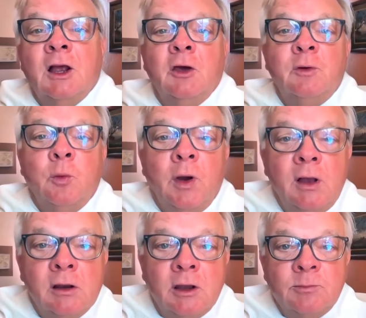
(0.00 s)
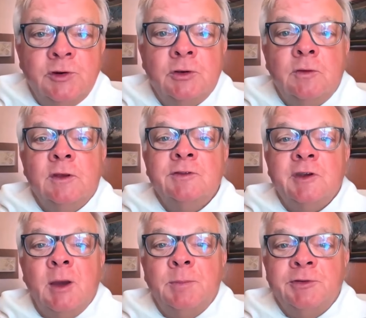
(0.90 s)
Hello and welcome to
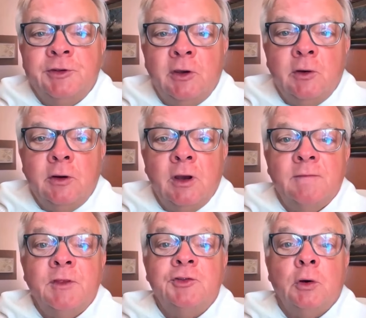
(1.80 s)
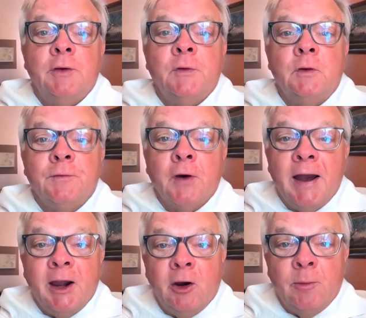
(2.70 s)
this episode of the Joyful
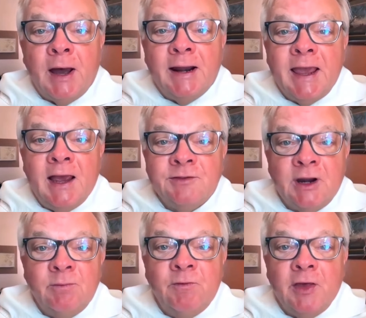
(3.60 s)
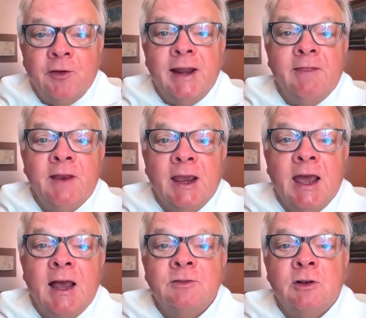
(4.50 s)
Friar podcast. I'm Father Nathan
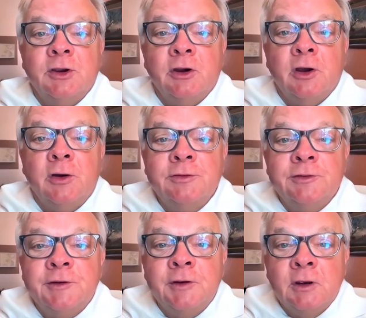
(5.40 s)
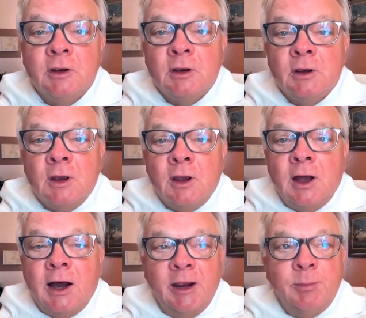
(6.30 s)
Castle, your host.
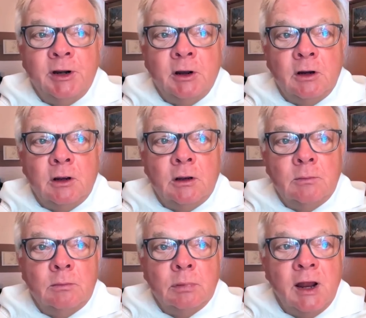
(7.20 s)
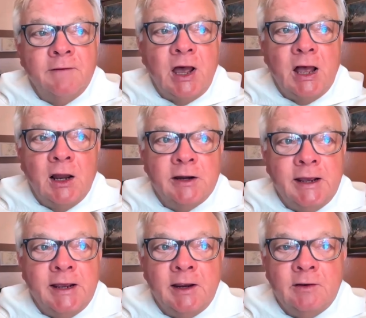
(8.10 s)
I've been on a kind of a
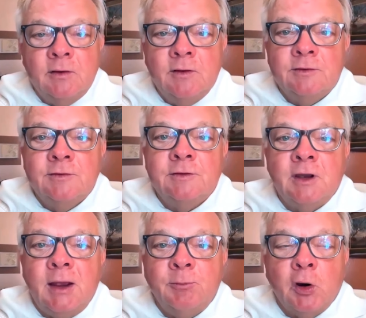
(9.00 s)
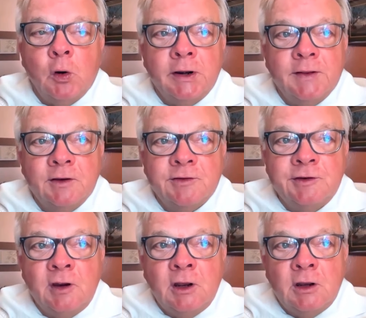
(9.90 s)
holiday. I'm recording
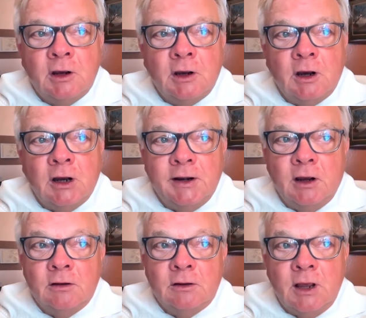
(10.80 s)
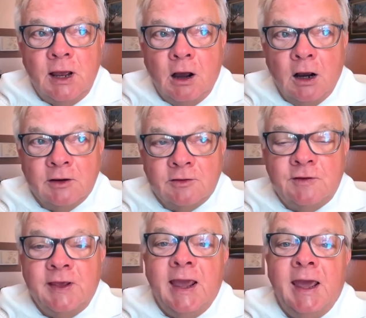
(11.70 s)
this on
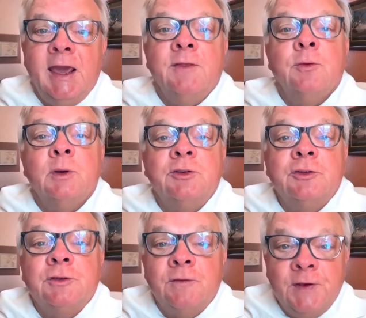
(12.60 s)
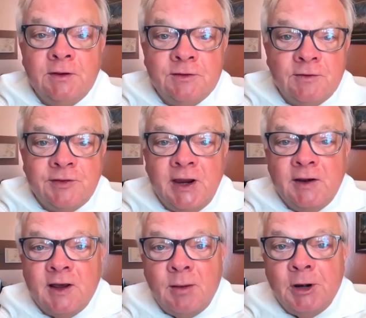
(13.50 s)
August the 8th, which is the Feast of
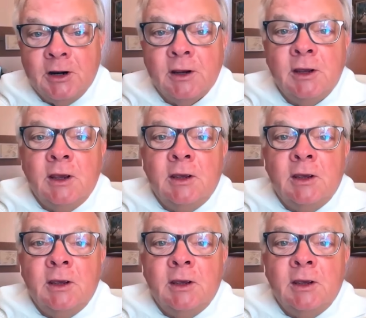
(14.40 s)
St. Dominic.